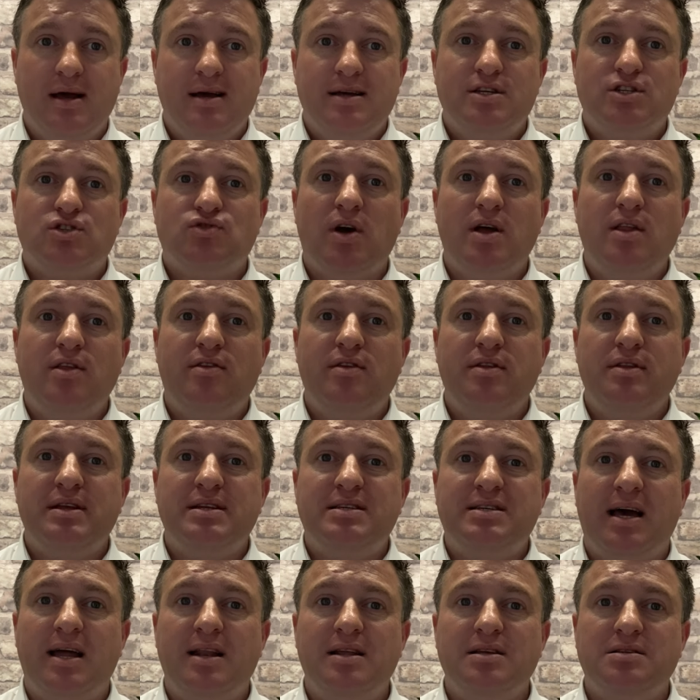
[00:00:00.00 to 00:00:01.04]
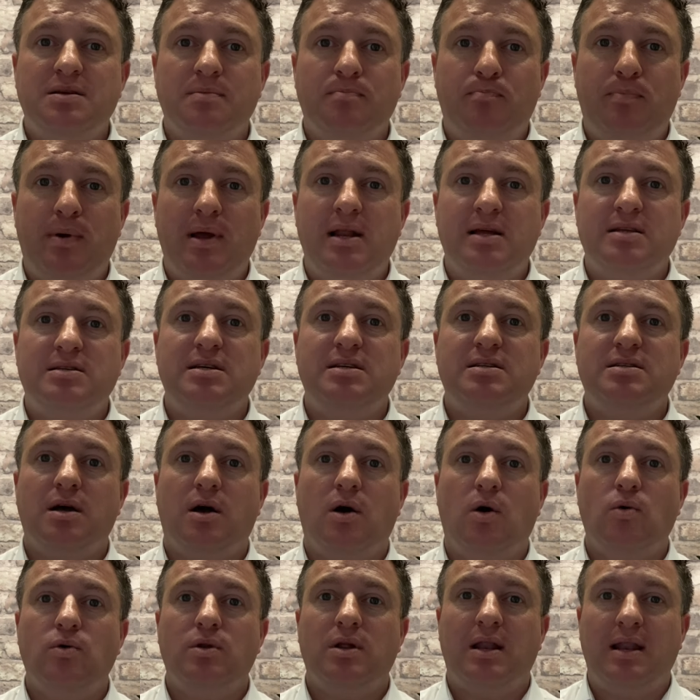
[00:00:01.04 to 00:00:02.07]
Strengthening the tenant's ability to
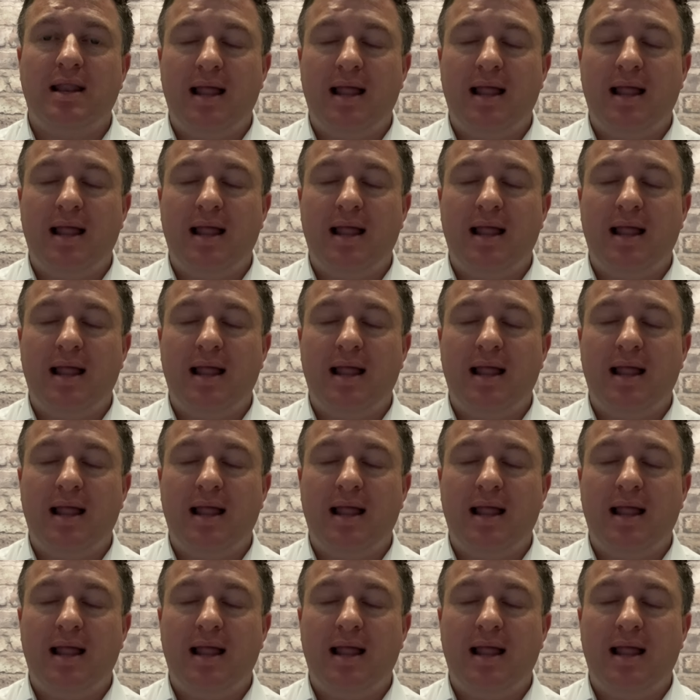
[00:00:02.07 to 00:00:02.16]
hold a